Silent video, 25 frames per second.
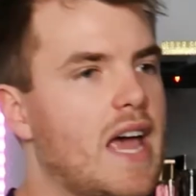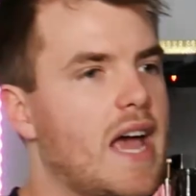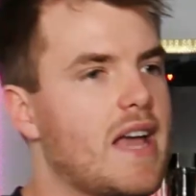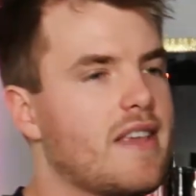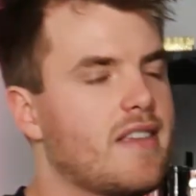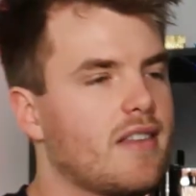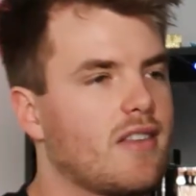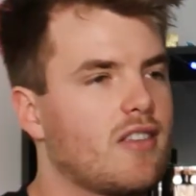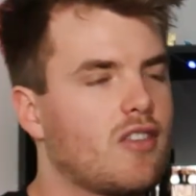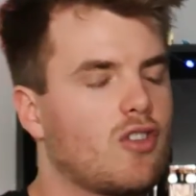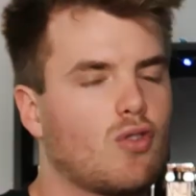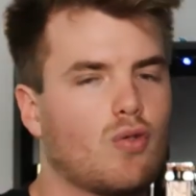
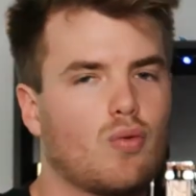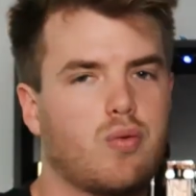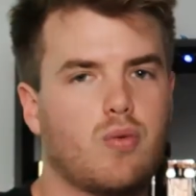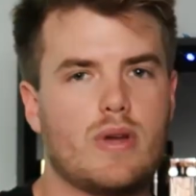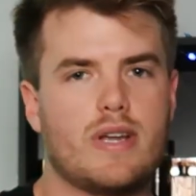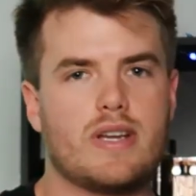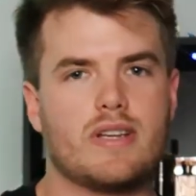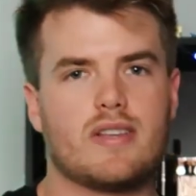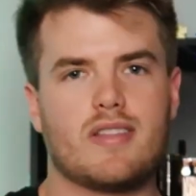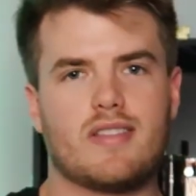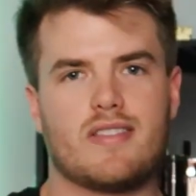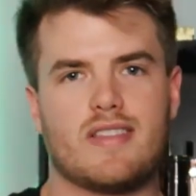has a
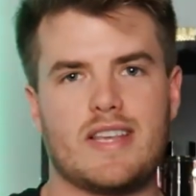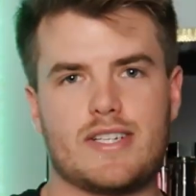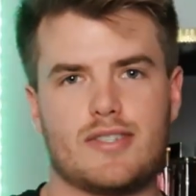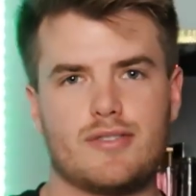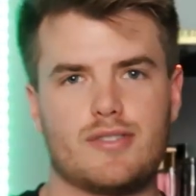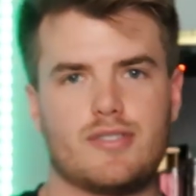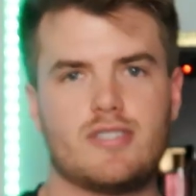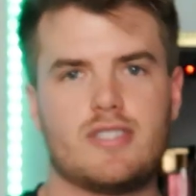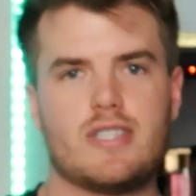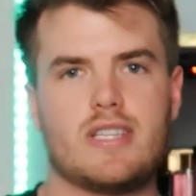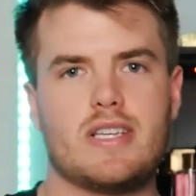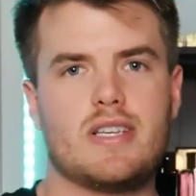sweet
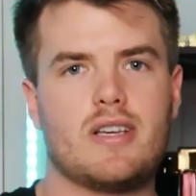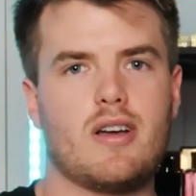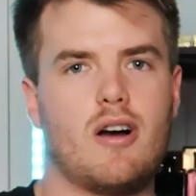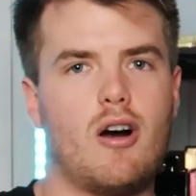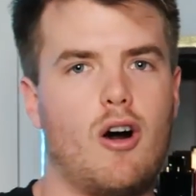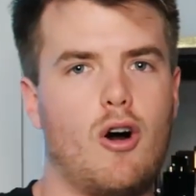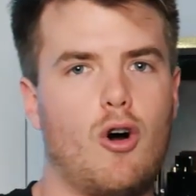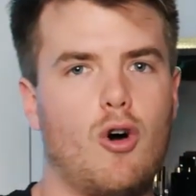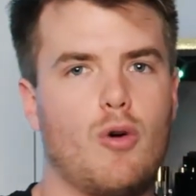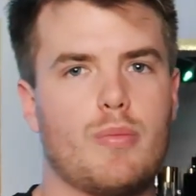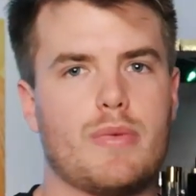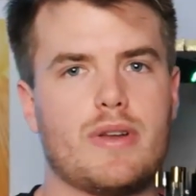citrusy
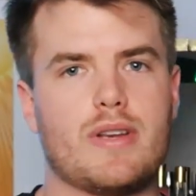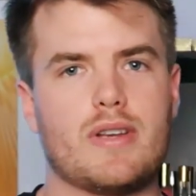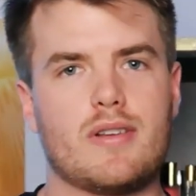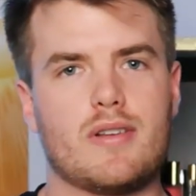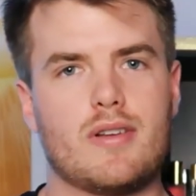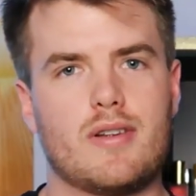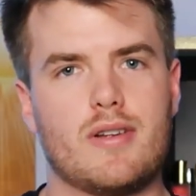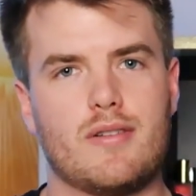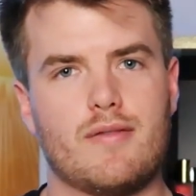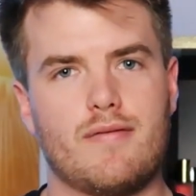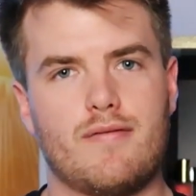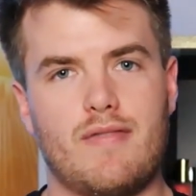
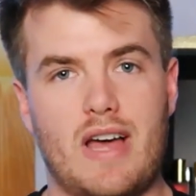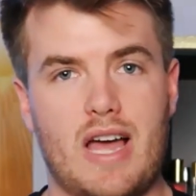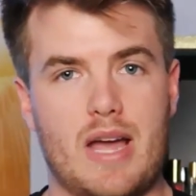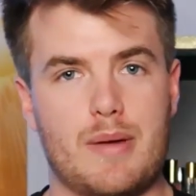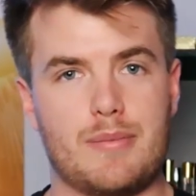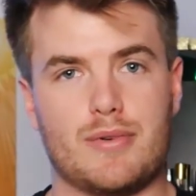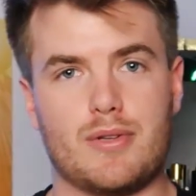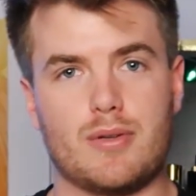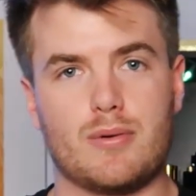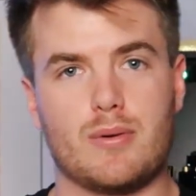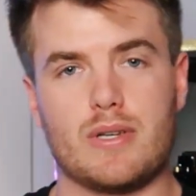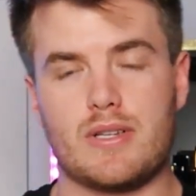almond
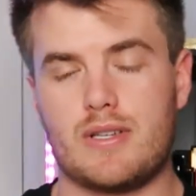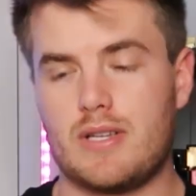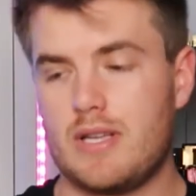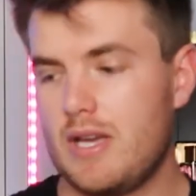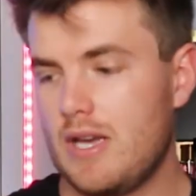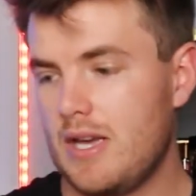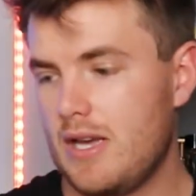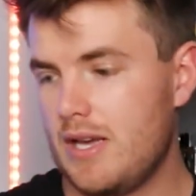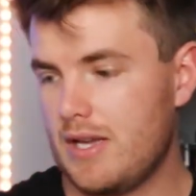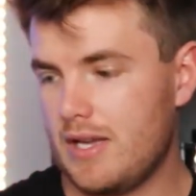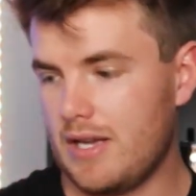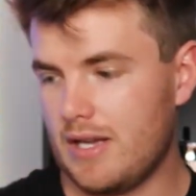vibe to it.
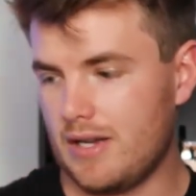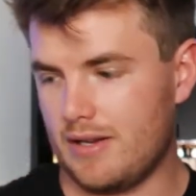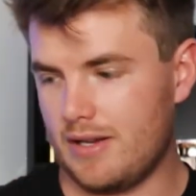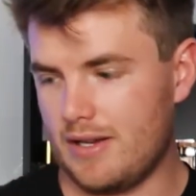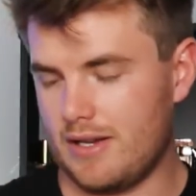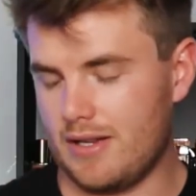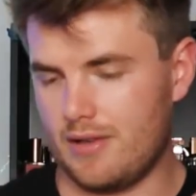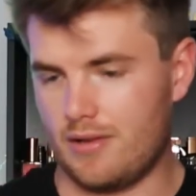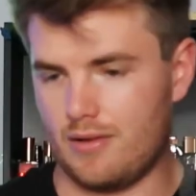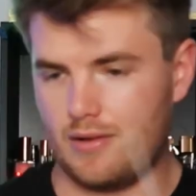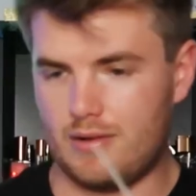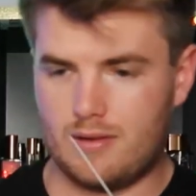It
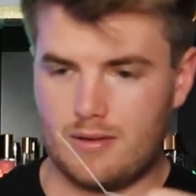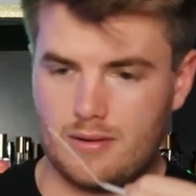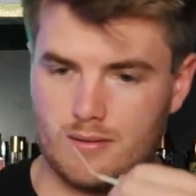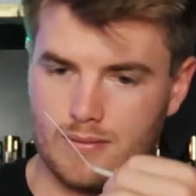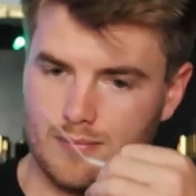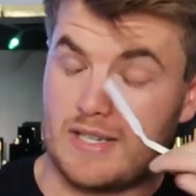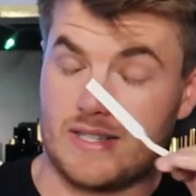is